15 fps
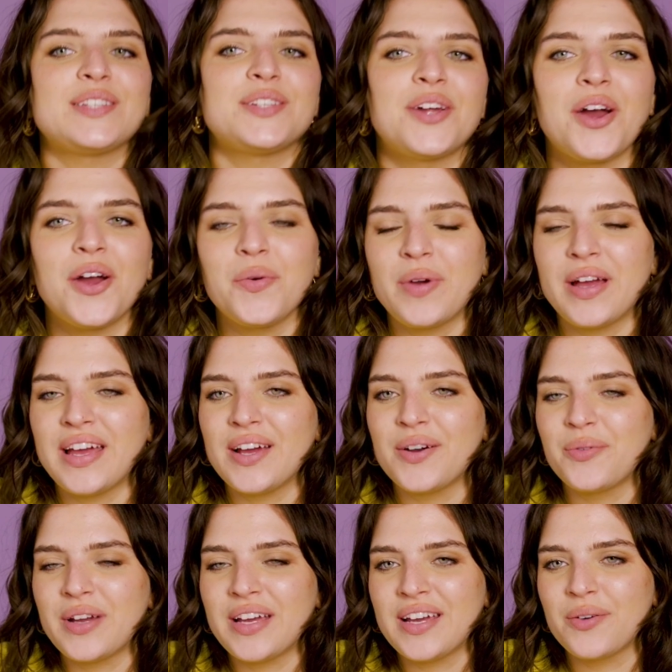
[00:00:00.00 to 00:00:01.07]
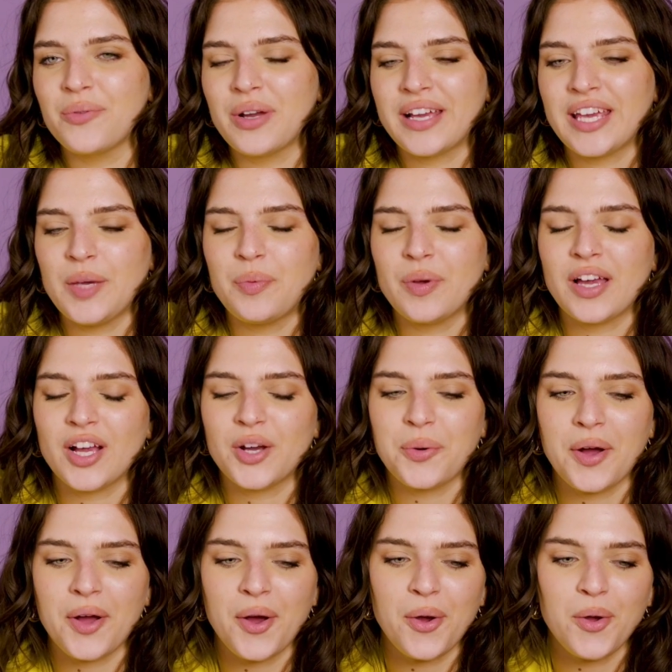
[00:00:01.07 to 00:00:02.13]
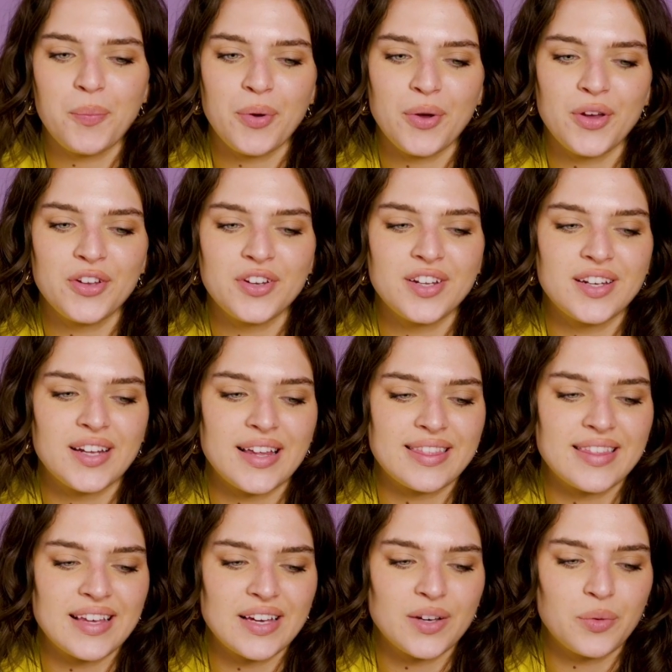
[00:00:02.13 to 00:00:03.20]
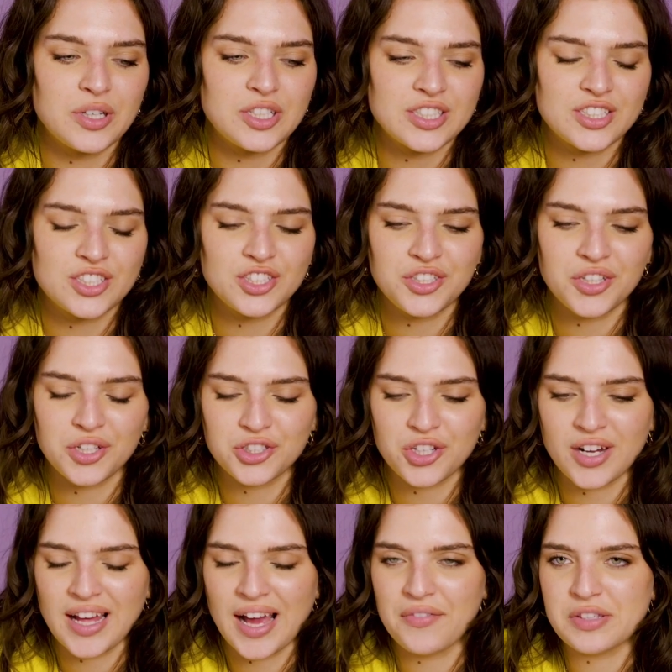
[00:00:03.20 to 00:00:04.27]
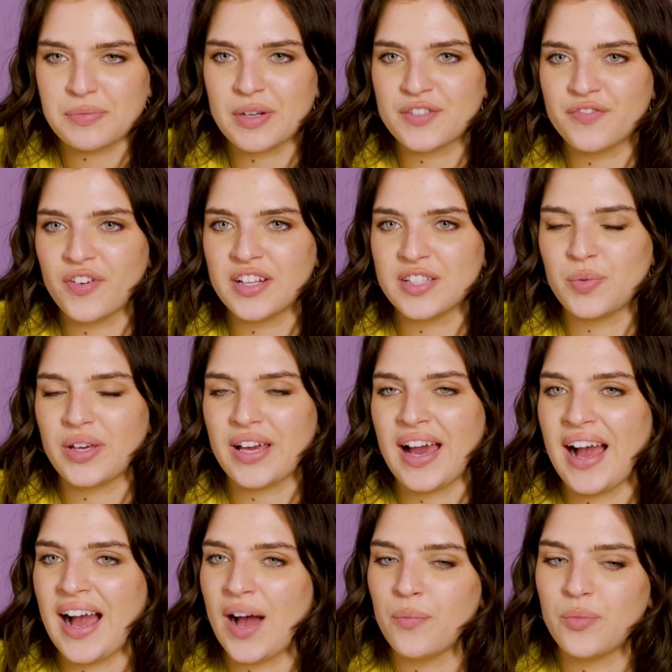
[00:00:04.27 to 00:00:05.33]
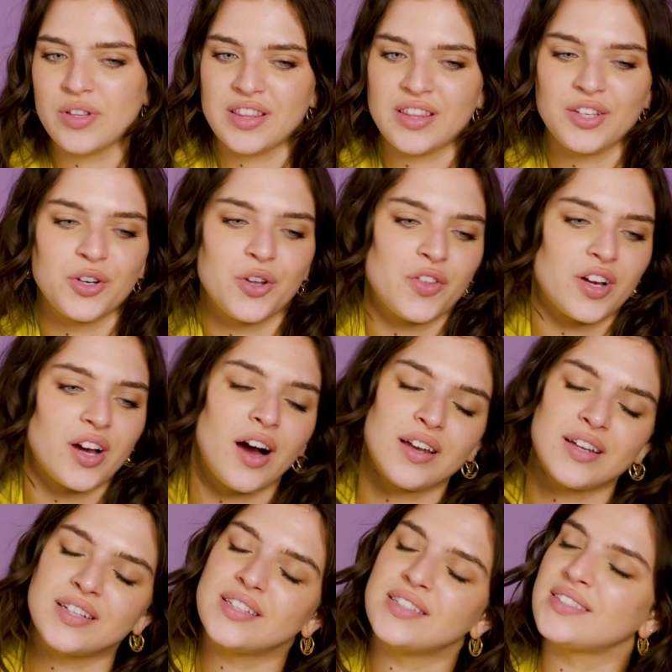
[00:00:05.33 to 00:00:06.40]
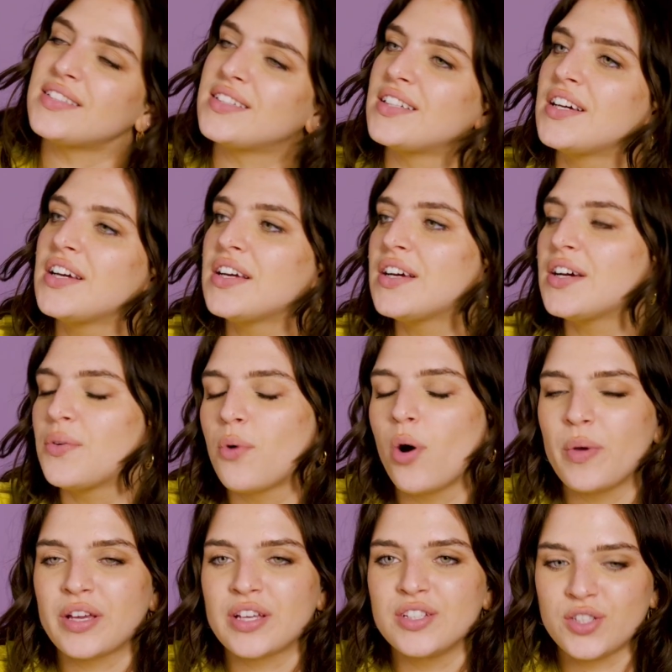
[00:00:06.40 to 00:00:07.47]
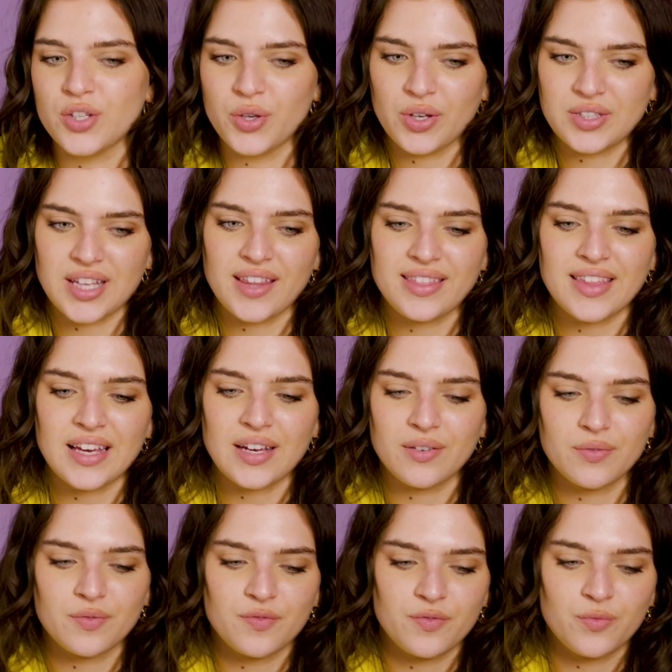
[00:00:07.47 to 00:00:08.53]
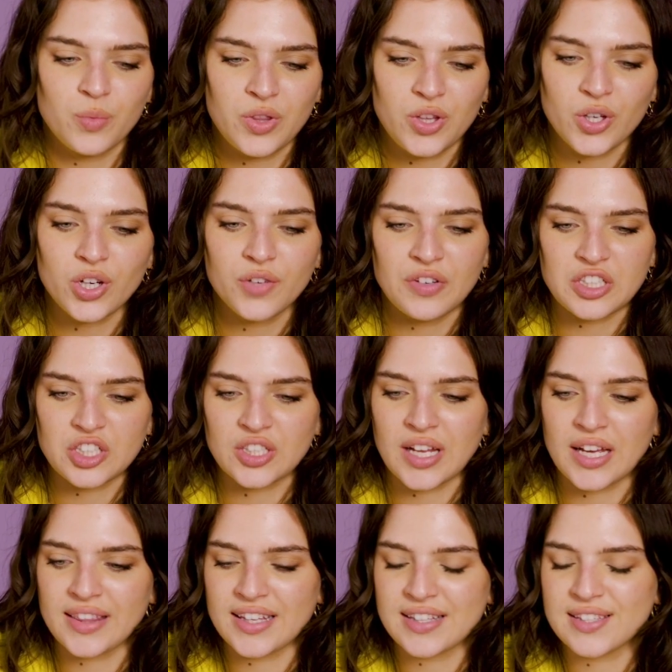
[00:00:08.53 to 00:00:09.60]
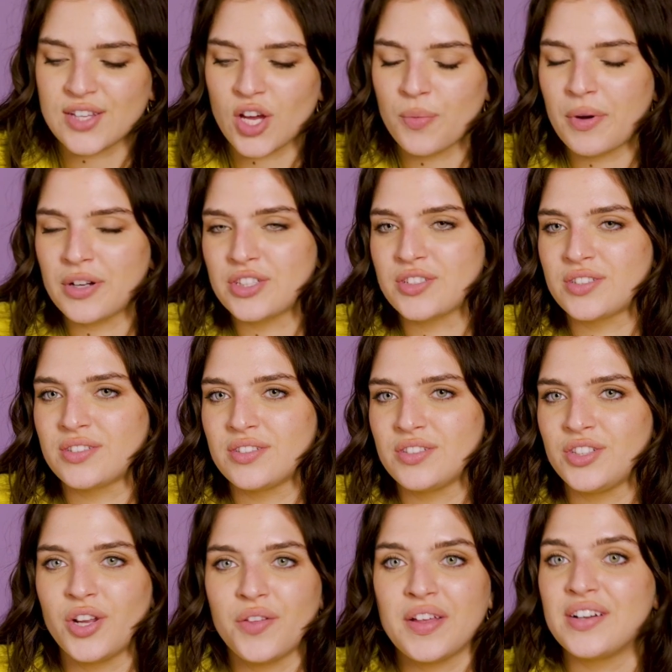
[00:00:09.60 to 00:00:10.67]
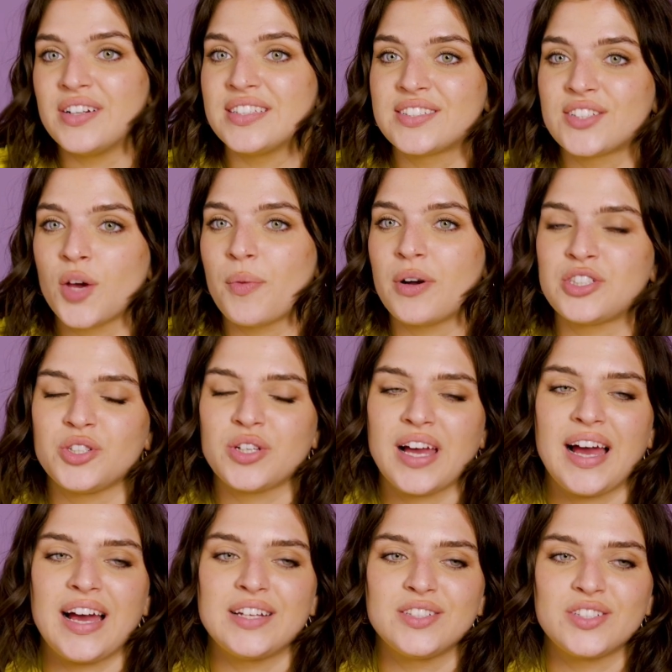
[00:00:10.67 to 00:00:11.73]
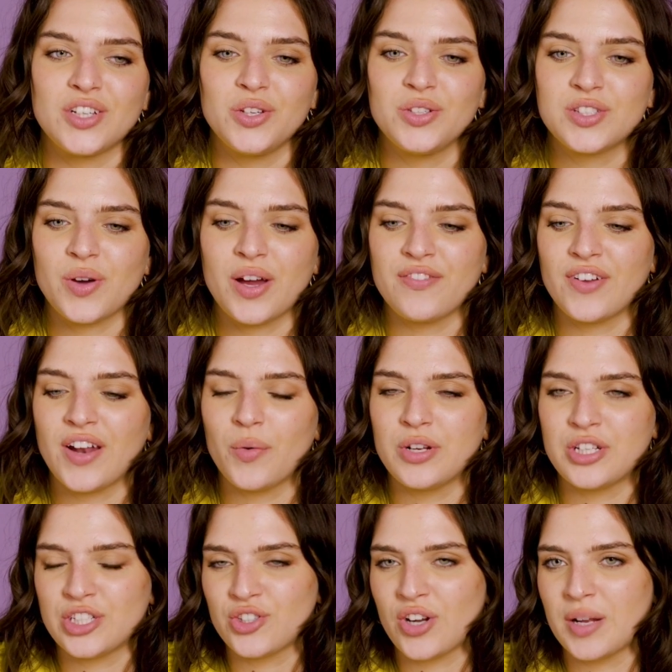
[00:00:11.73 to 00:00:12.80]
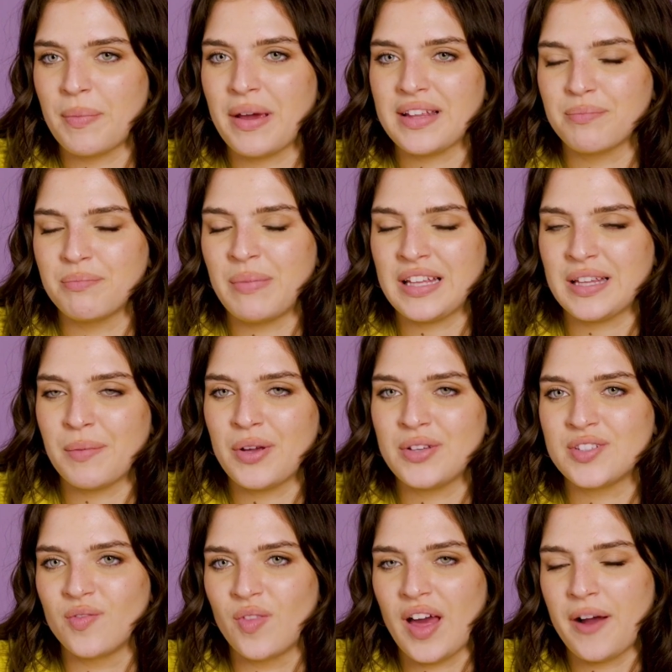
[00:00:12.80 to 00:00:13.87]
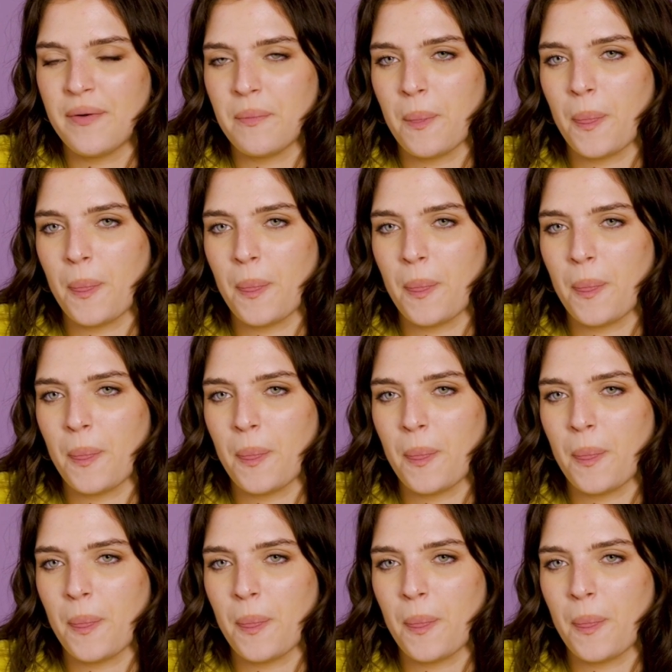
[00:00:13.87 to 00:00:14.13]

You know, we're keeping it quite open, and I think we're just, you know, trying to have as much fun as we can with, you know, the colours and what we can do. Because I think with Eurovision, like, there's so much, you know, there is so much you can do. So I feel like we're just trying to make the most of that.